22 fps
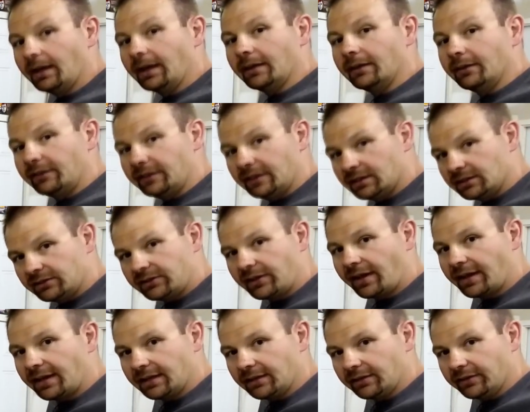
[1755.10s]
and then
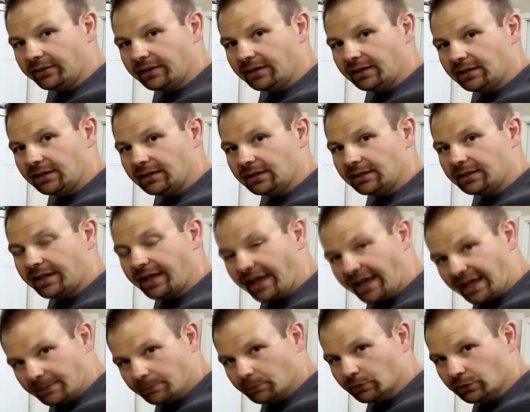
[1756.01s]
take the
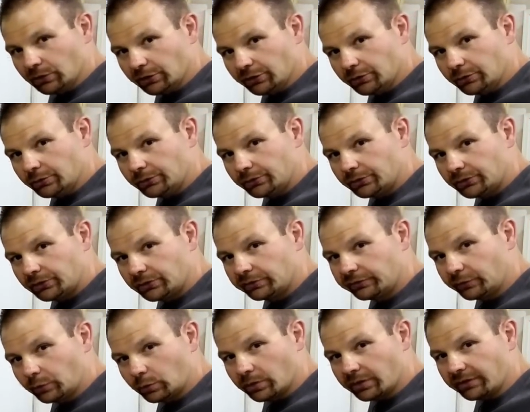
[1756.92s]
cable loose
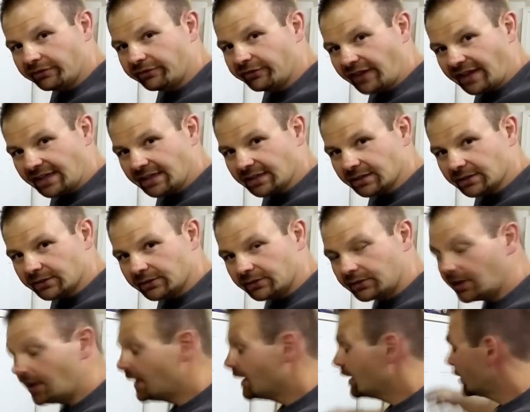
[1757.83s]
for the
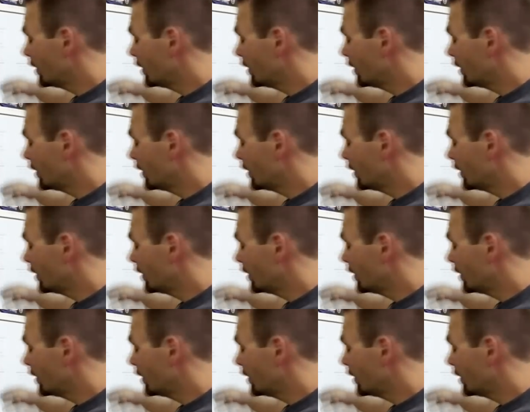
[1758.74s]
fans.